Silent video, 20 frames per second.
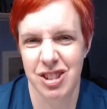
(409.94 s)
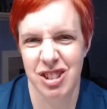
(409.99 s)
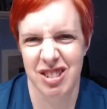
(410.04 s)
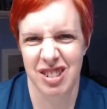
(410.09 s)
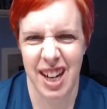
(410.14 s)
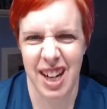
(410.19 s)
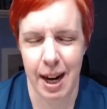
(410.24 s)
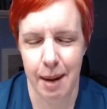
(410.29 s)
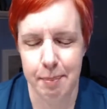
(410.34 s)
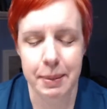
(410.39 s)

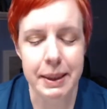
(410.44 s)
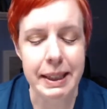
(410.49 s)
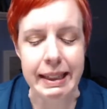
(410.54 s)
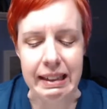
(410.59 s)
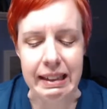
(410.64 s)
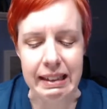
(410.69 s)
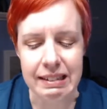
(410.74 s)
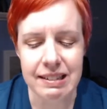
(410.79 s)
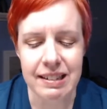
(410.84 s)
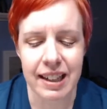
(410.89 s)

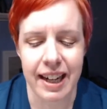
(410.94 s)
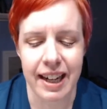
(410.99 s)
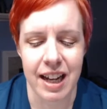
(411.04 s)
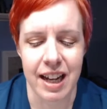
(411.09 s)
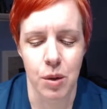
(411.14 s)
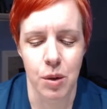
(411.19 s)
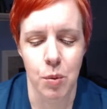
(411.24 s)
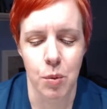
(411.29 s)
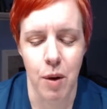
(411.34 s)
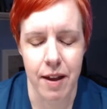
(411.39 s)
crappy, and I
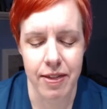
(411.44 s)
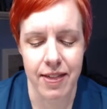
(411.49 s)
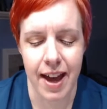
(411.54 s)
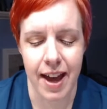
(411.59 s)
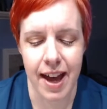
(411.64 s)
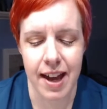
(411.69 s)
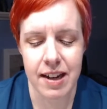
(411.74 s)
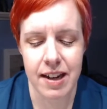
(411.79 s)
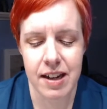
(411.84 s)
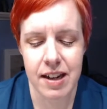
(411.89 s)
don't want
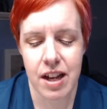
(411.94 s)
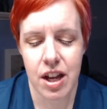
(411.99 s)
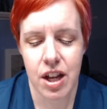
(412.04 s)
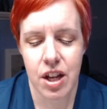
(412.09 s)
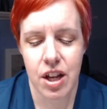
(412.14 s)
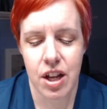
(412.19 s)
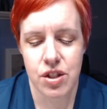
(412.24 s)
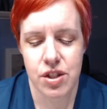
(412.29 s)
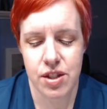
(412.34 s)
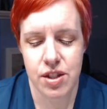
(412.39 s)
that.
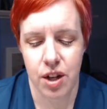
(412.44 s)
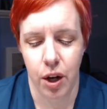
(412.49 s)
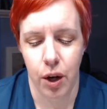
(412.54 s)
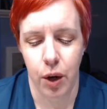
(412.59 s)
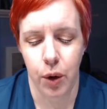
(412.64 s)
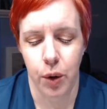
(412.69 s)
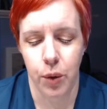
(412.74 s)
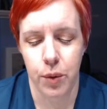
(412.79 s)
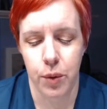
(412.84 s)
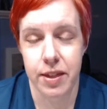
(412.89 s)

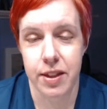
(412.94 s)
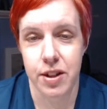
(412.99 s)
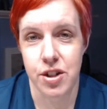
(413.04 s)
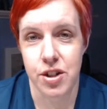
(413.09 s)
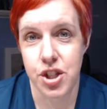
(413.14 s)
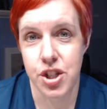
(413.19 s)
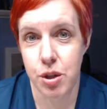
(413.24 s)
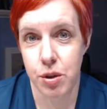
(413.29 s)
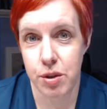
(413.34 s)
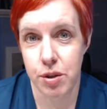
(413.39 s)
So
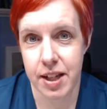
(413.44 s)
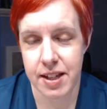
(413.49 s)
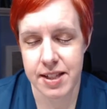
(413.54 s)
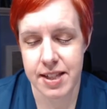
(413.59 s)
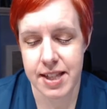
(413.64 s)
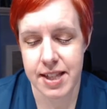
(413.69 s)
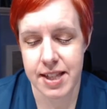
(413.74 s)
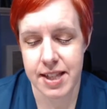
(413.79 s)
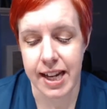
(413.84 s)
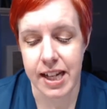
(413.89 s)
there's two things
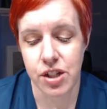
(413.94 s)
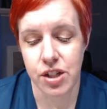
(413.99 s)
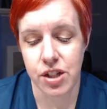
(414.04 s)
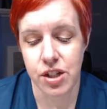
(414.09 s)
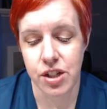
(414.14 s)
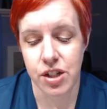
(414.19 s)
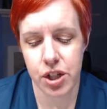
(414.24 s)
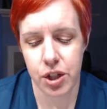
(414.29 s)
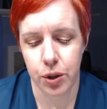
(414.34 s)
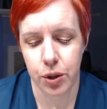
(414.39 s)
that I can
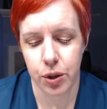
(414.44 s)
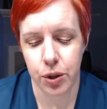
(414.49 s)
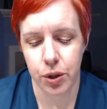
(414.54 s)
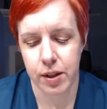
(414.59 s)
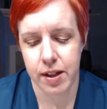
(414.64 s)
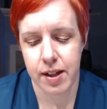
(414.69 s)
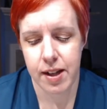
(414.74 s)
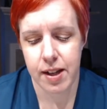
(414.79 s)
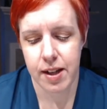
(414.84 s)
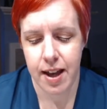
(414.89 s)
do.
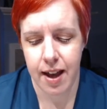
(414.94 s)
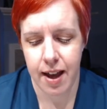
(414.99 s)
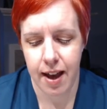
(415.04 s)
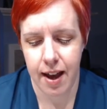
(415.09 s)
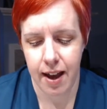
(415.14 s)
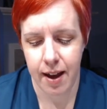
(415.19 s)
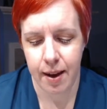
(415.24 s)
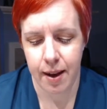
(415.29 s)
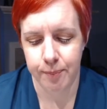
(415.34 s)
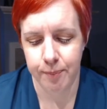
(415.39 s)

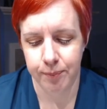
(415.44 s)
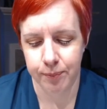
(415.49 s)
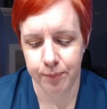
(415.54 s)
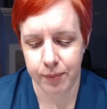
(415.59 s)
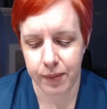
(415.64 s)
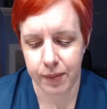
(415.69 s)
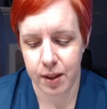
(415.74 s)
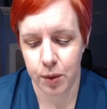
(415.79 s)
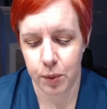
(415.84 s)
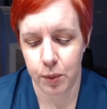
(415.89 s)

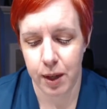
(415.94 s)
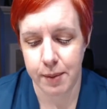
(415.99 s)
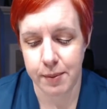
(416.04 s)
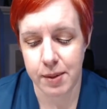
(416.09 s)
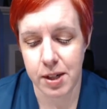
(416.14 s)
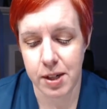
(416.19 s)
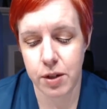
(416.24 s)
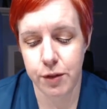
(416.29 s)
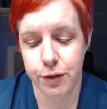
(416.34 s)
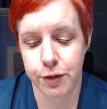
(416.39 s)
What I'm
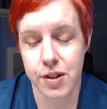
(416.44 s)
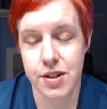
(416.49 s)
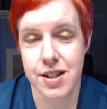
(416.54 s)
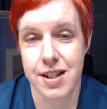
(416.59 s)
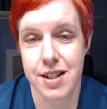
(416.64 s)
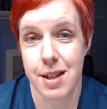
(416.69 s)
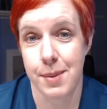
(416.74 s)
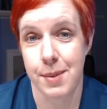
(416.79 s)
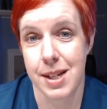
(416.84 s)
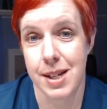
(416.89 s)
going to do first
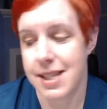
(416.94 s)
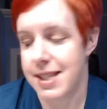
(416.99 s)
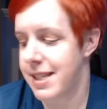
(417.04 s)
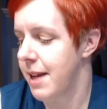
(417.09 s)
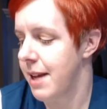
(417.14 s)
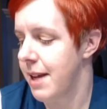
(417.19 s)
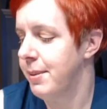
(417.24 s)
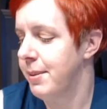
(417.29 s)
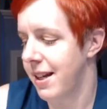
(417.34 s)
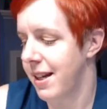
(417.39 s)
is I'm going to
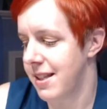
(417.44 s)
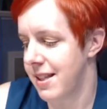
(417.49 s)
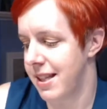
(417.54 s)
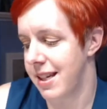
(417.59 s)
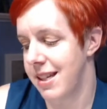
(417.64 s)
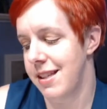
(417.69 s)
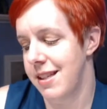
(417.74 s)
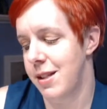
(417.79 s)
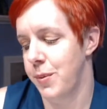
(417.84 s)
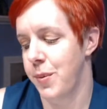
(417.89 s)
stabilize
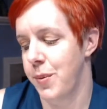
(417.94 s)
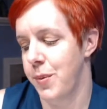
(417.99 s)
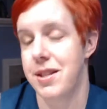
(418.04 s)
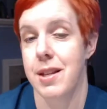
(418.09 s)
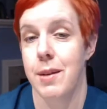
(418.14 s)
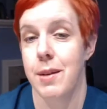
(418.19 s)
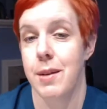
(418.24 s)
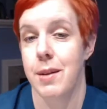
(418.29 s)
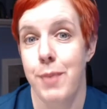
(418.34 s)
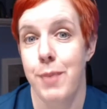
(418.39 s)
this with
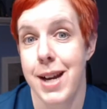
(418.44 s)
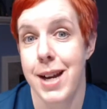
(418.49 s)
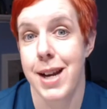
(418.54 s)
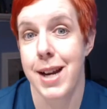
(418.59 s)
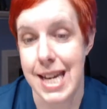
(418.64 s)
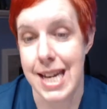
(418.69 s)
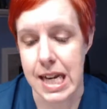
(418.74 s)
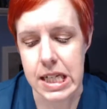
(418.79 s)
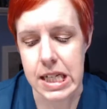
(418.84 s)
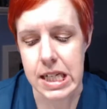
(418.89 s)
some of my
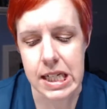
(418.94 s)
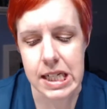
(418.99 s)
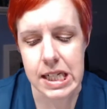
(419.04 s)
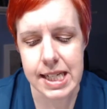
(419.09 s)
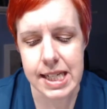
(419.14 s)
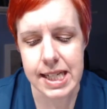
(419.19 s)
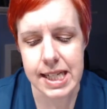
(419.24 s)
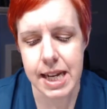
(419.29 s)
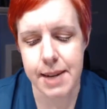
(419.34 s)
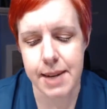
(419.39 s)
knit and
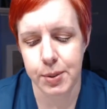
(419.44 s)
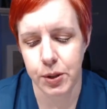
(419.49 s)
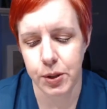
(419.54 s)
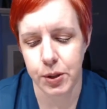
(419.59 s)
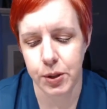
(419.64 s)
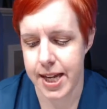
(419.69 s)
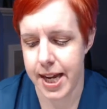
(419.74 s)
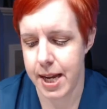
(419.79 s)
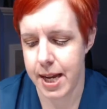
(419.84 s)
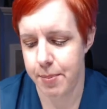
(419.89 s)
stable
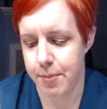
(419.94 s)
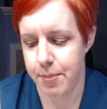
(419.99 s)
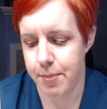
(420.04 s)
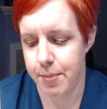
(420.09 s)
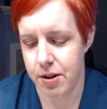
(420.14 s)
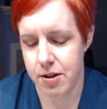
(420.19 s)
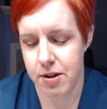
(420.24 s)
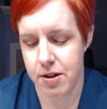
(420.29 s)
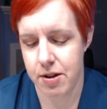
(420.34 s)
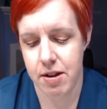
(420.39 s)
tape.
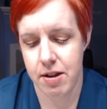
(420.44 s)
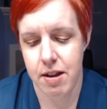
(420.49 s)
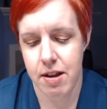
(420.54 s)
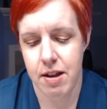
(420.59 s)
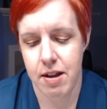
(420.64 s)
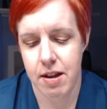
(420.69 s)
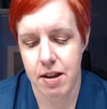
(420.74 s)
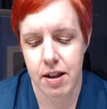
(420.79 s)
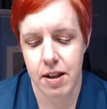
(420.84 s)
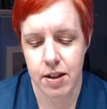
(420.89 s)

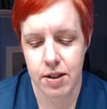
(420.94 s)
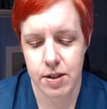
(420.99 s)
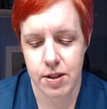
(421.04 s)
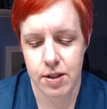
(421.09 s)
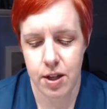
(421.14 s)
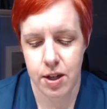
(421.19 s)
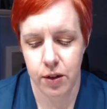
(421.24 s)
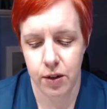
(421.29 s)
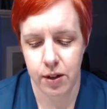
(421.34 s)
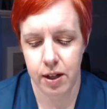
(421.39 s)

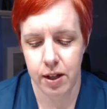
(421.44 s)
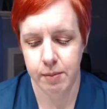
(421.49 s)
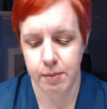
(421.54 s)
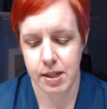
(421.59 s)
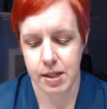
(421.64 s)
So I'm going